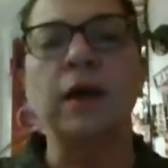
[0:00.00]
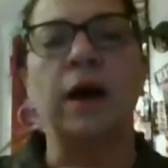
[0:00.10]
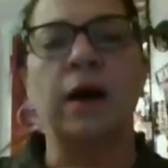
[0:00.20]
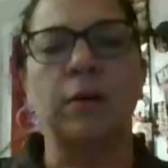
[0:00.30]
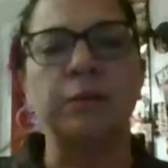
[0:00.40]

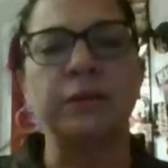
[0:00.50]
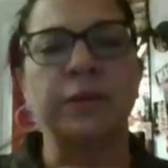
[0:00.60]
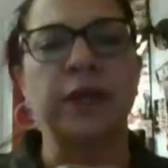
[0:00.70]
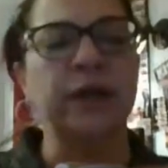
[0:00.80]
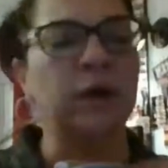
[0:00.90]

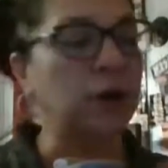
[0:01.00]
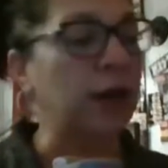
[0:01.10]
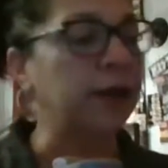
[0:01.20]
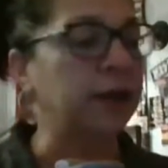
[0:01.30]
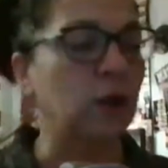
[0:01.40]

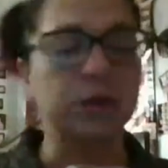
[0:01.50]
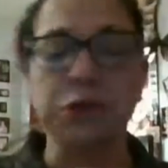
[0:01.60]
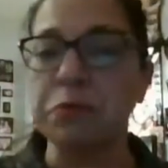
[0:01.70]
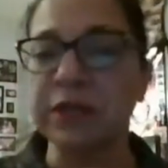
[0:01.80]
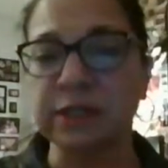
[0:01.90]
I can
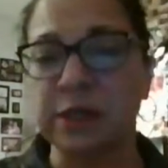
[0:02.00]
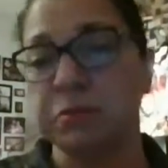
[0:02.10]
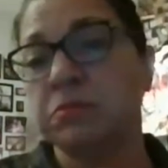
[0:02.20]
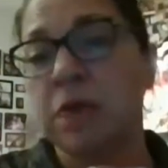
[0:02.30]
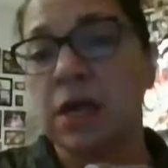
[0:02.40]
also mix
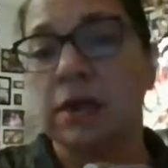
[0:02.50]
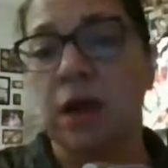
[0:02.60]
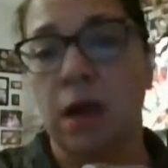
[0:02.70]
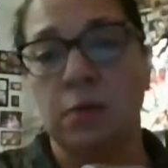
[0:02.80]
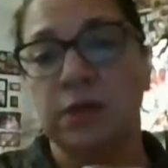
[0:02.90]
them.
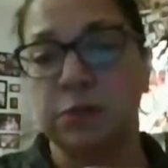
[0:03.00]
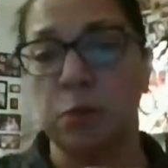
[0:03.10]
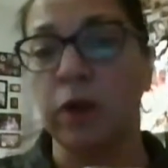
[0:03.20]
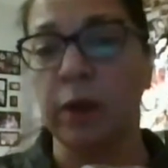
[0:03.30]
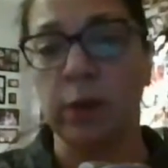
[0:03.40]
This
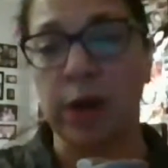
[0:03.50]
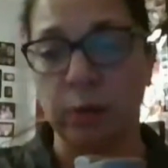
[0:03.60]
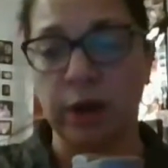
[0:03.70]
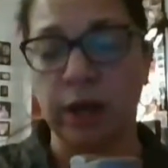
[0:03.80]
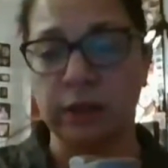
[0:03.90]
morning when
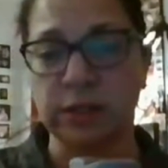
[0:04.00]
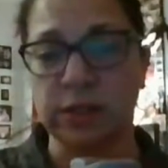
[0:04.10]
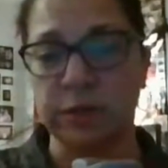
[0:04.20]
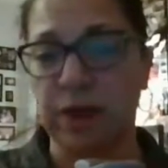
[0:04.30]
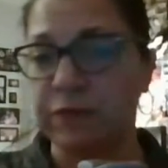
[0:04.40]
I
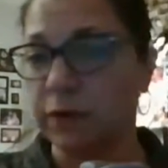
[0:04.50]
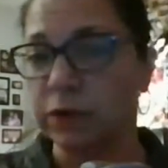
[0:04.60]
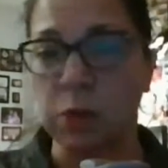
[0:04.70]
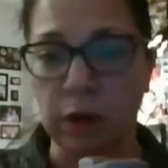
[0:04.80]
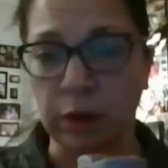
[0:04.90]
did my
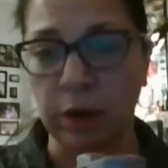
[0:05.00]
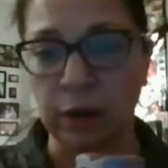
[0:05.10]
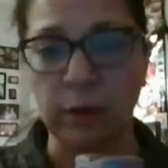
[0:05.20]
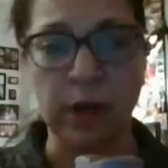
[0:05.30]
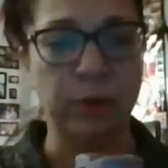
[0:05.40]
first water bottle, I